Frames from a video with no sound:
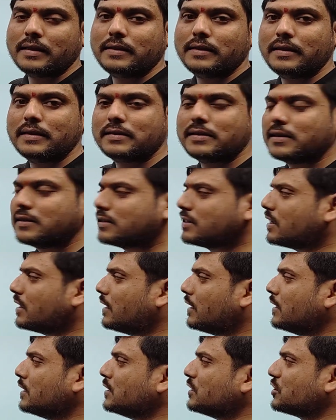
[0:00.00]
This is
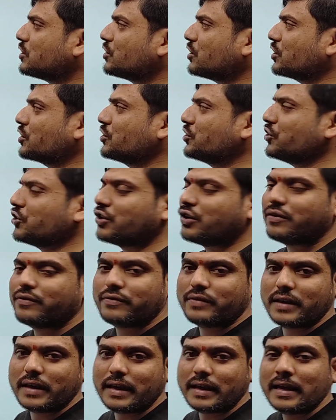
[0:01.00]
the structure
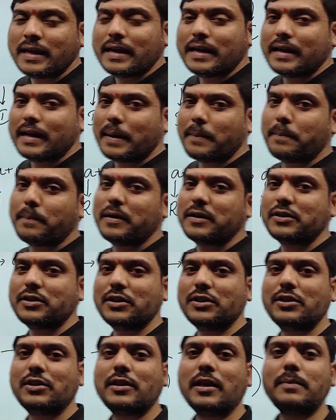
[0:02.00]
of the number
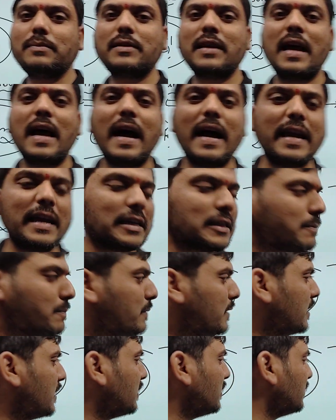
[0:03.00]
systems. I
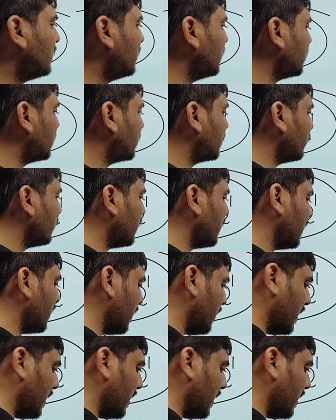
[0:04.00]
explained just one